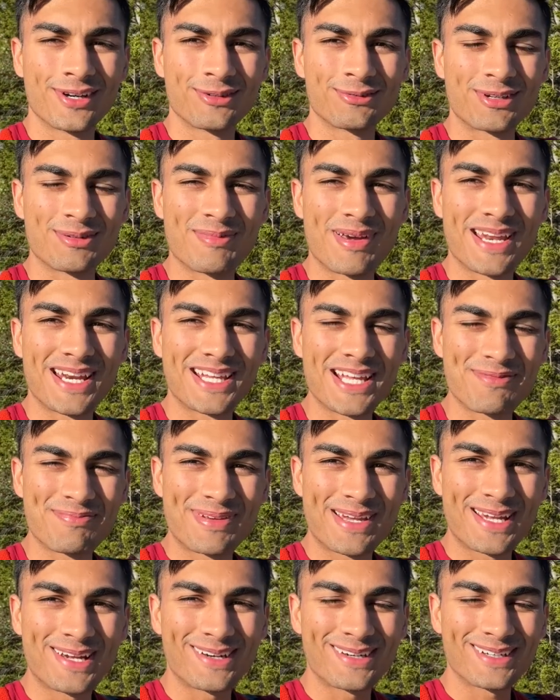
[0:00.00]
made it up
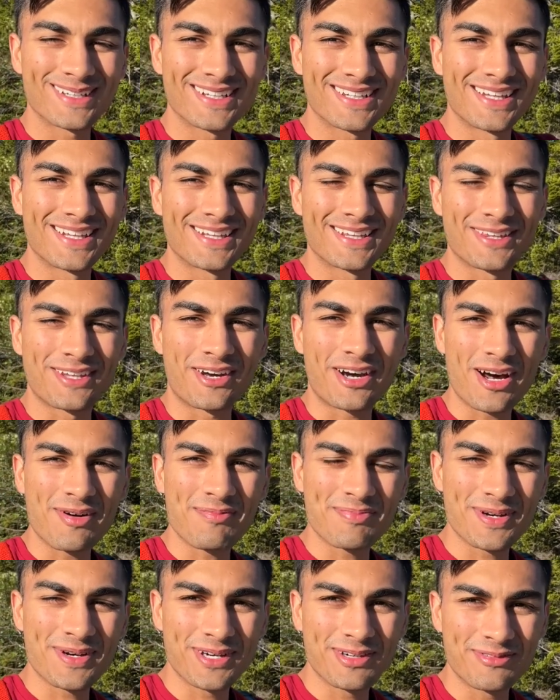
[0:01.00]
here,
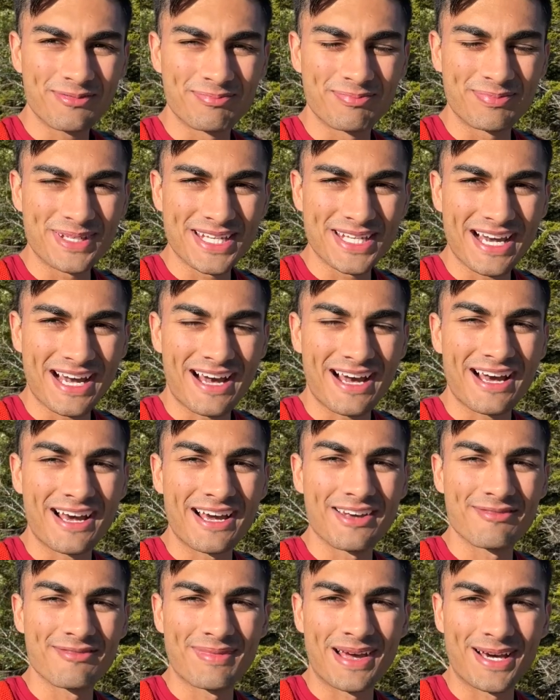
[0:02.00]
top of
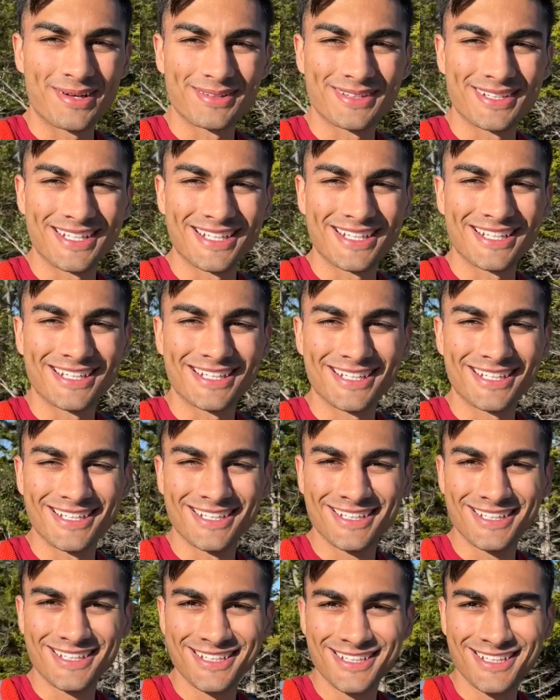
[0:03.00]
Beehive Mountain.